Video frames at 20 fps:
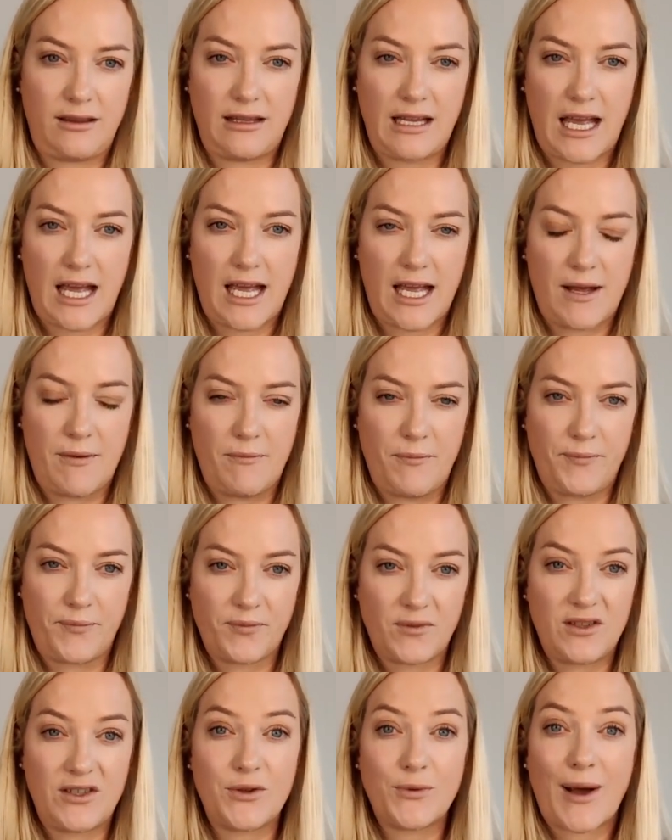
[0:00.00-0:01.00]

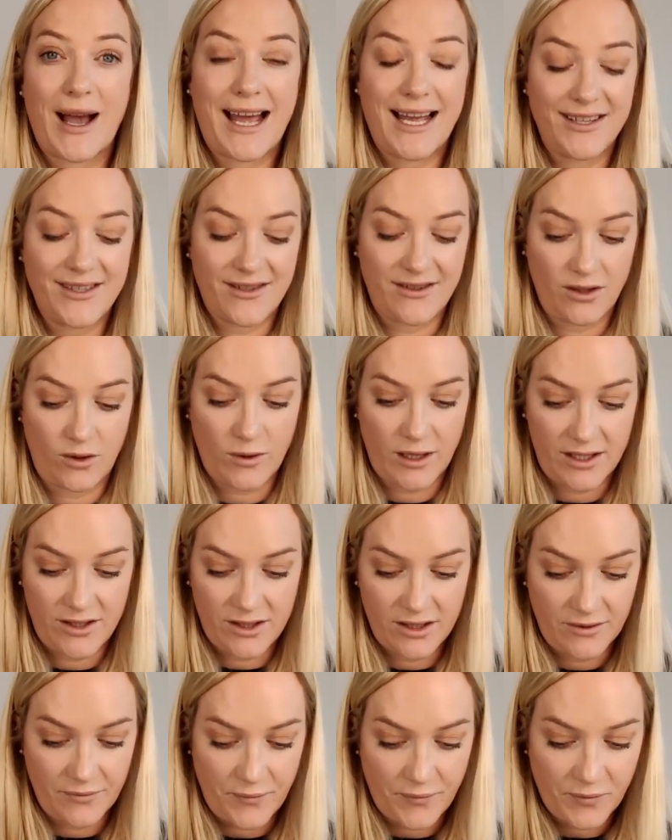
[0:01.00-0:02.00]
to answer the question.